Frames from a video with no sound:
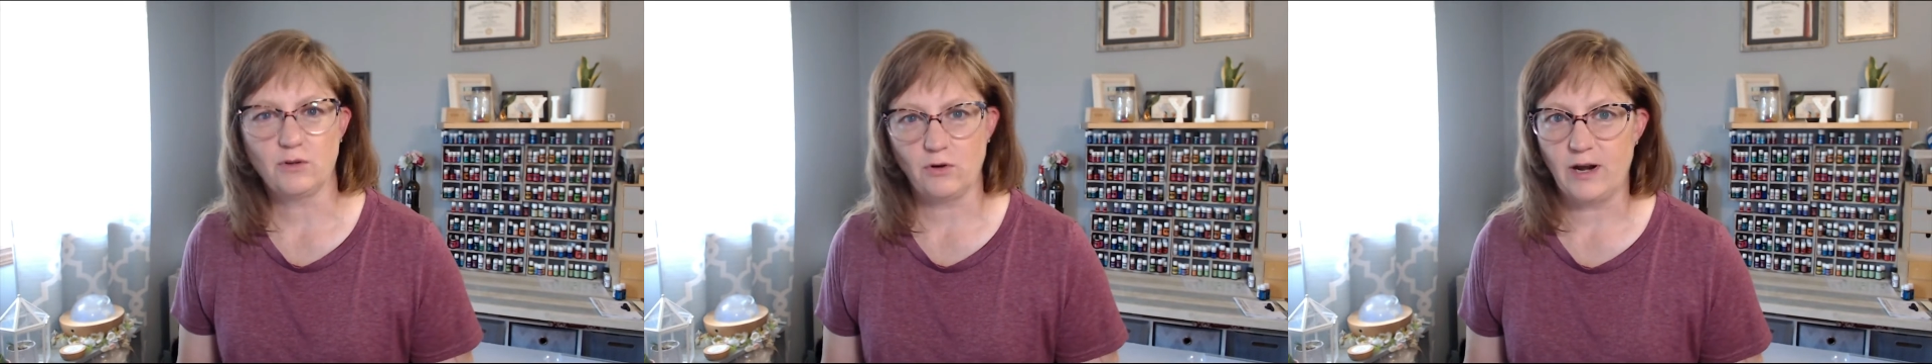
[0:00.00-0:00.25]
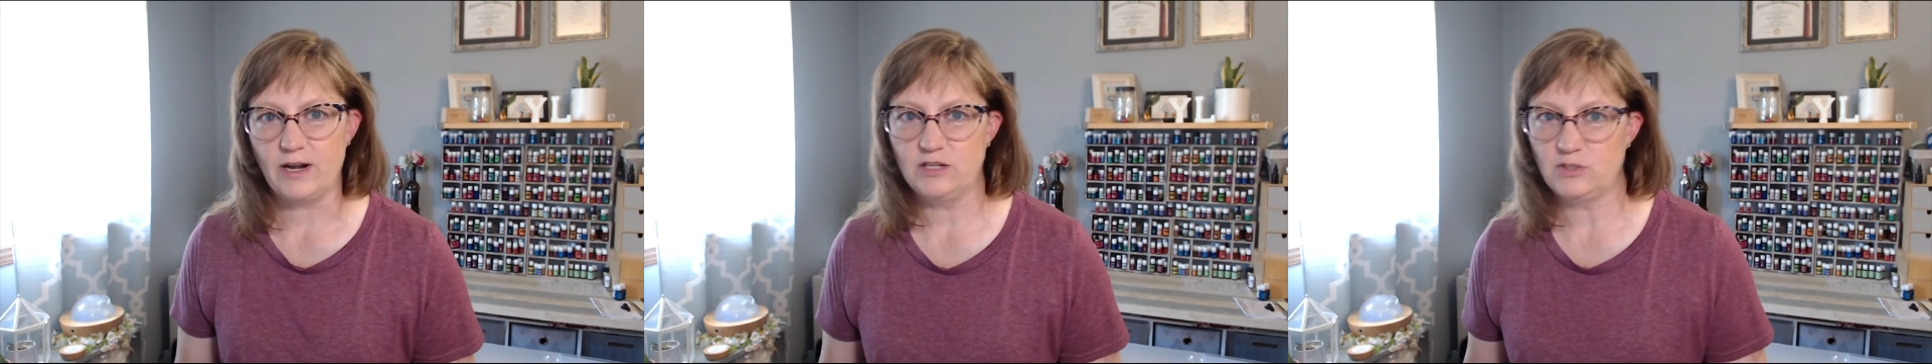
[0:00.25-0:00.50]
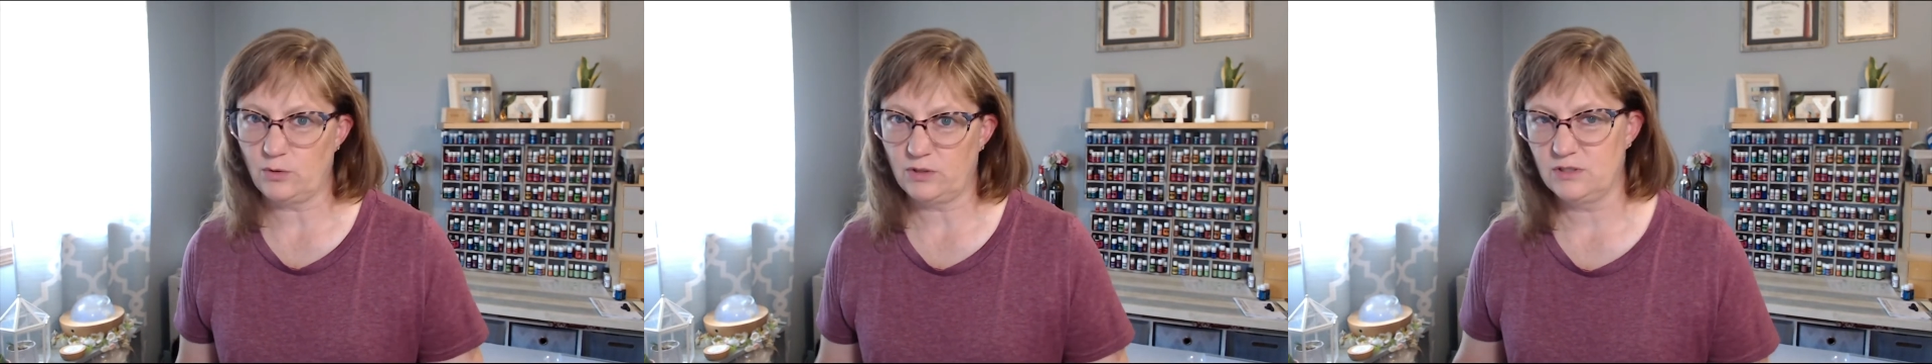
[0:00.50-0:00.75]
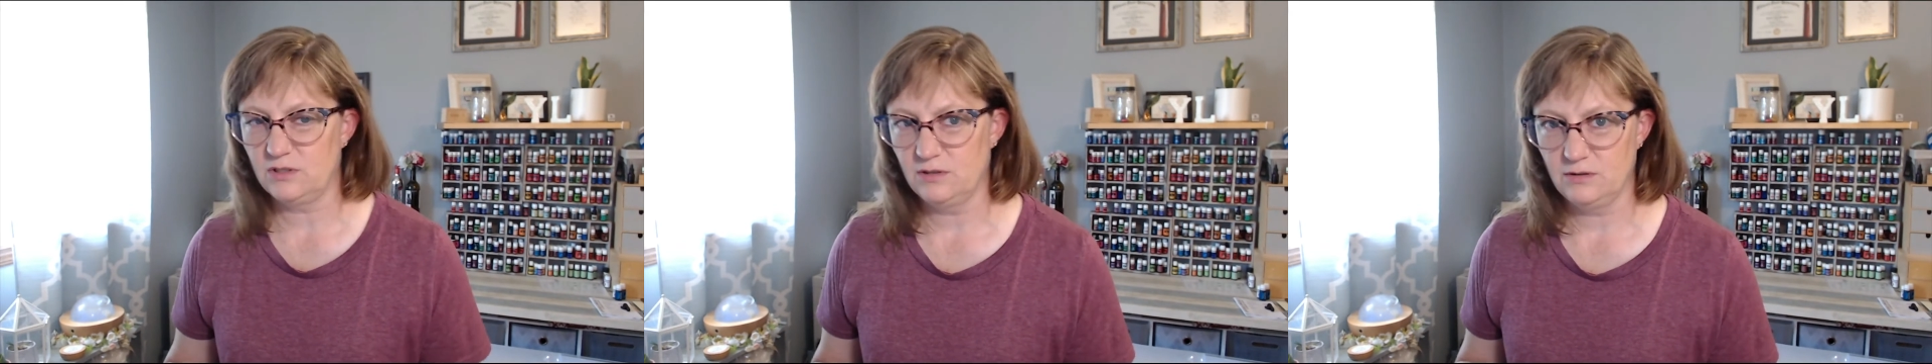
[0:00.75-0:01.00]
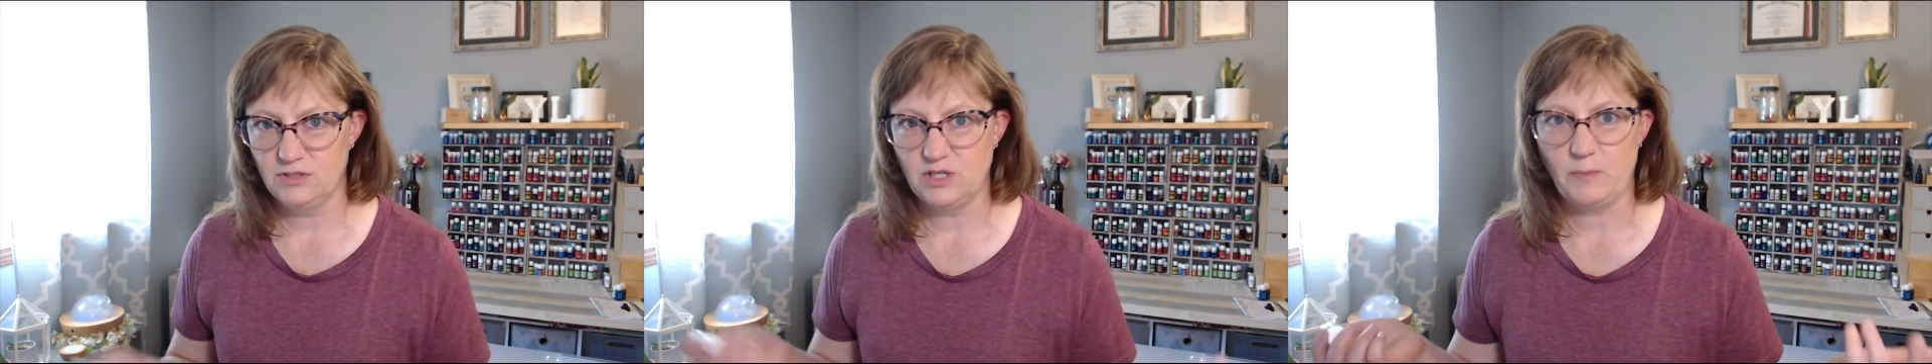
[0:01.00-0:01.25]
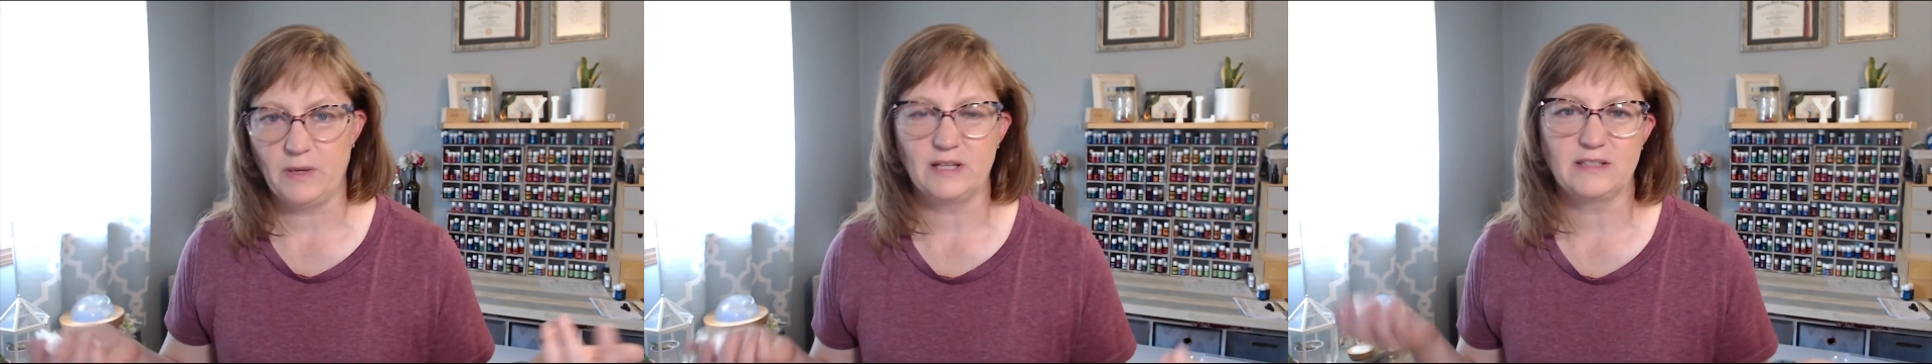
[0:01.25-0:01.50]
credit towards
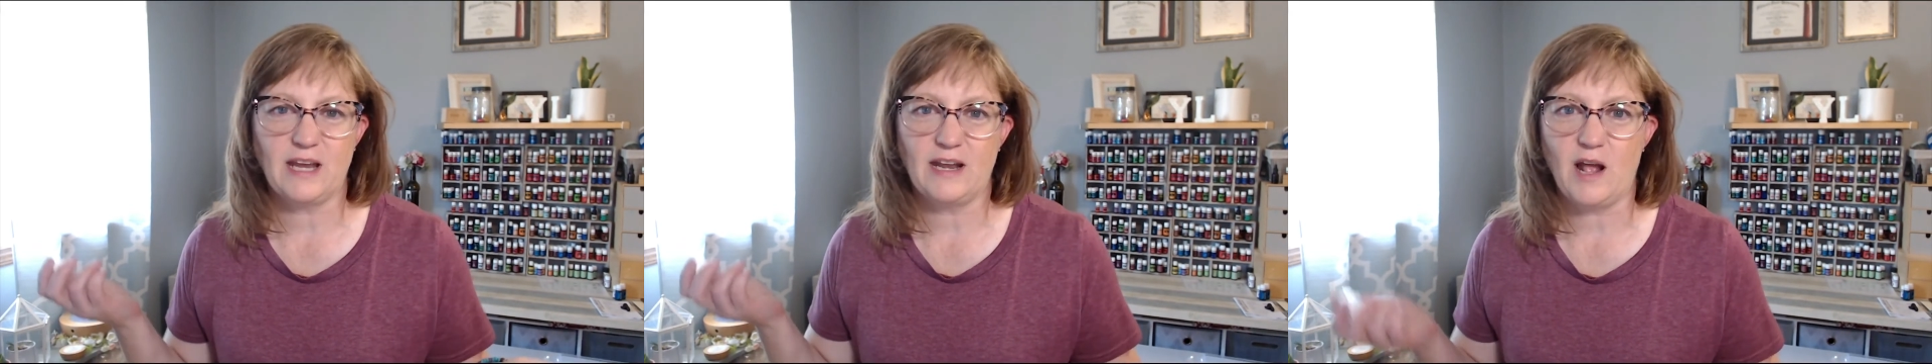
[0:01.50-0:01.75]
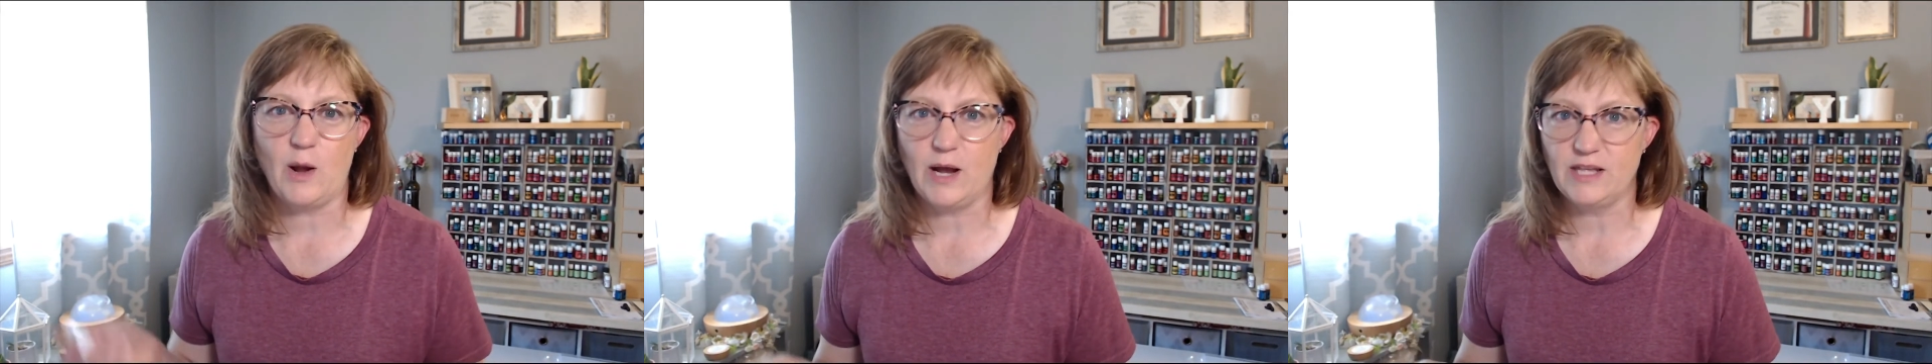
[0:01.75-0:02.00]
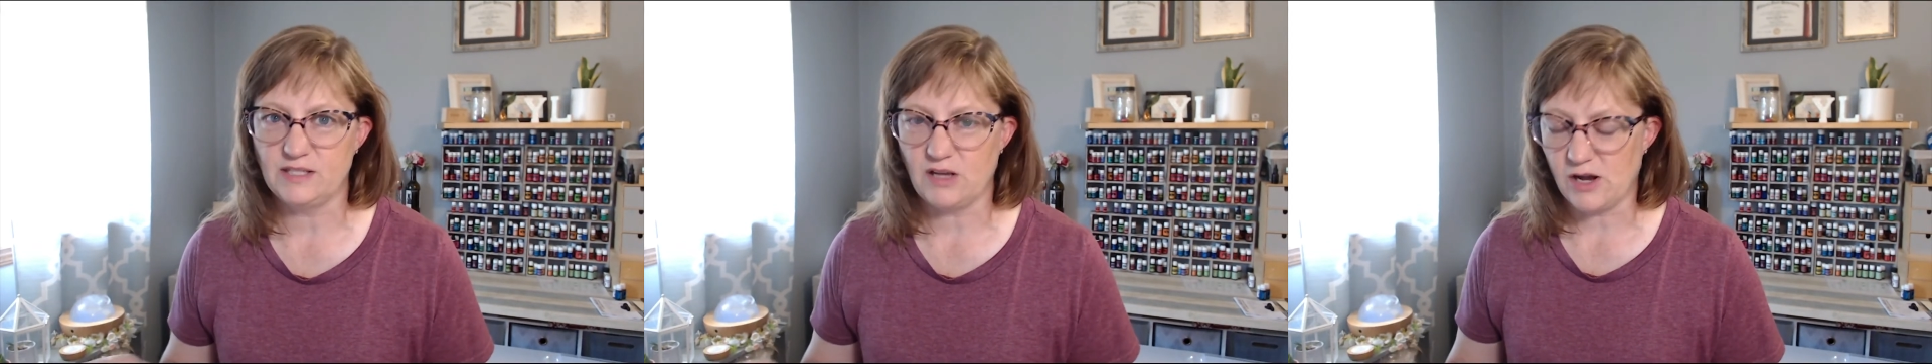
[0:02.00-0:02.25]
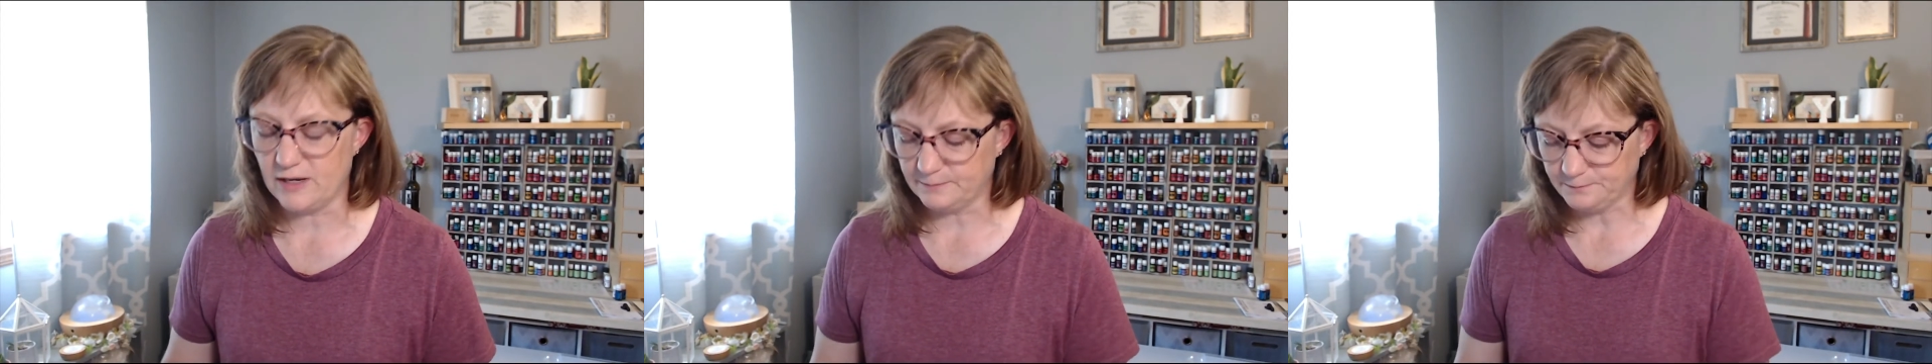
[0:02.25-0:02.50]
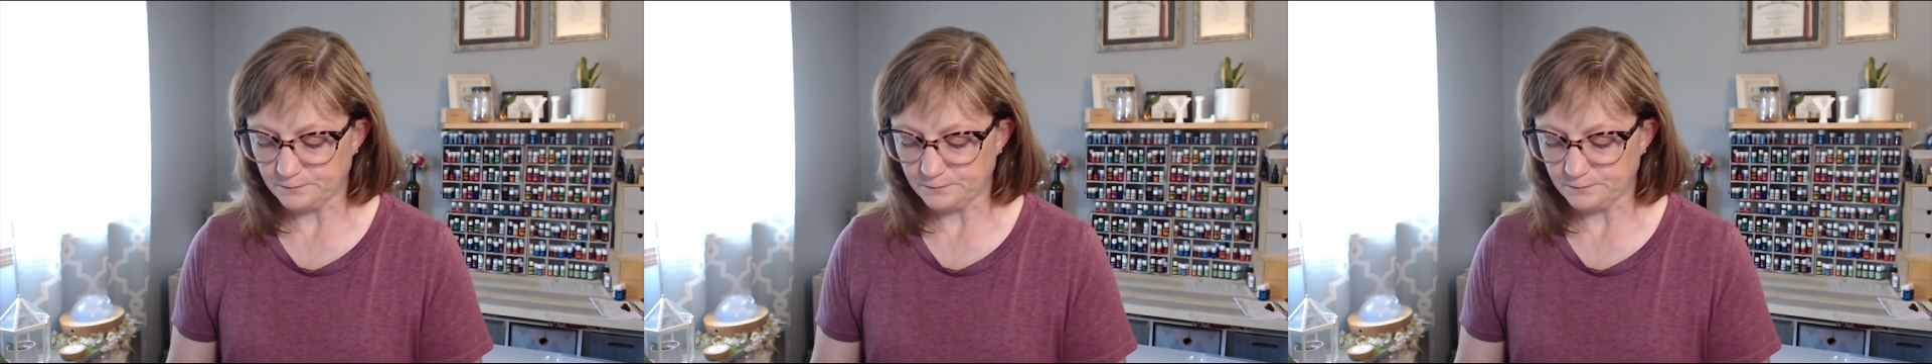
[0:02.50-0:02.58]
shipping is kind of how I saw it.